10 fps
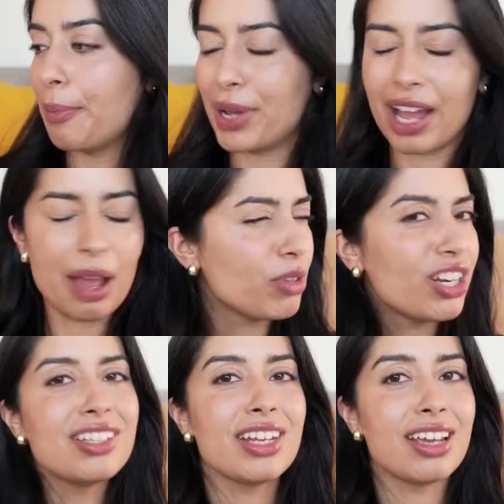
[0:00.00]
but I'm going
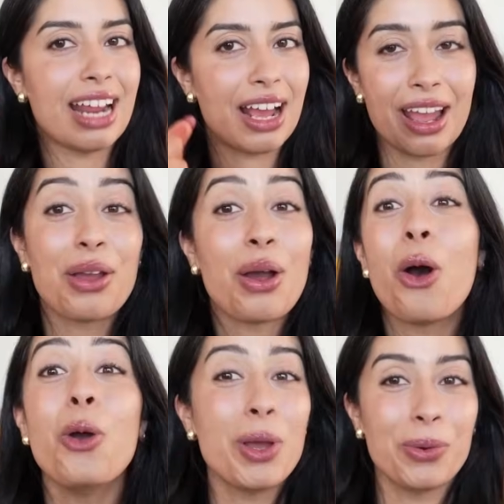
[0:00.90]
to stick it out. I
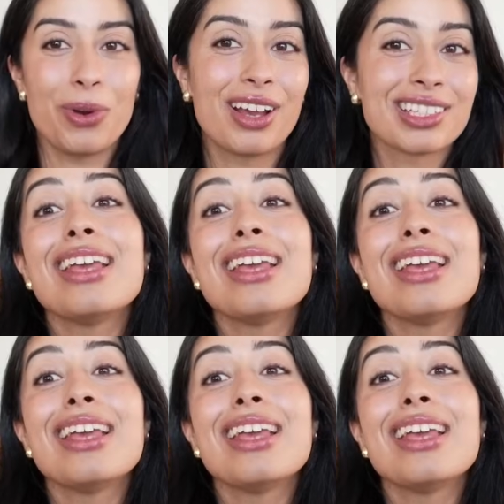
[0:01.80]
hope it works.